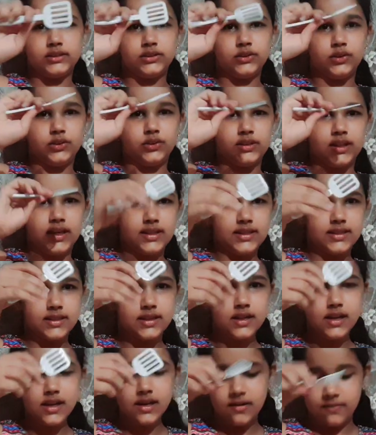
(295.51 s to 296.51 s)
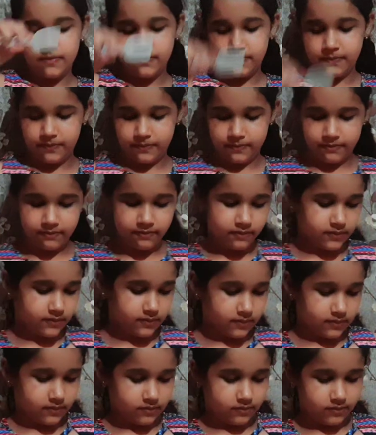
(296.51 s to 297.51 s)
utensil,
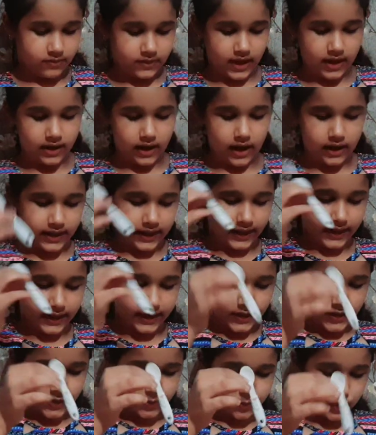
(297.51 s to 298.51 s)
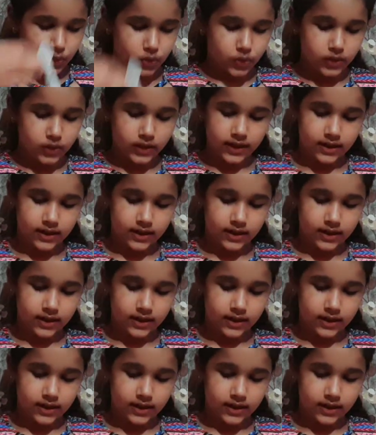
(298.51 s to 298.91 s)
then again a spoon,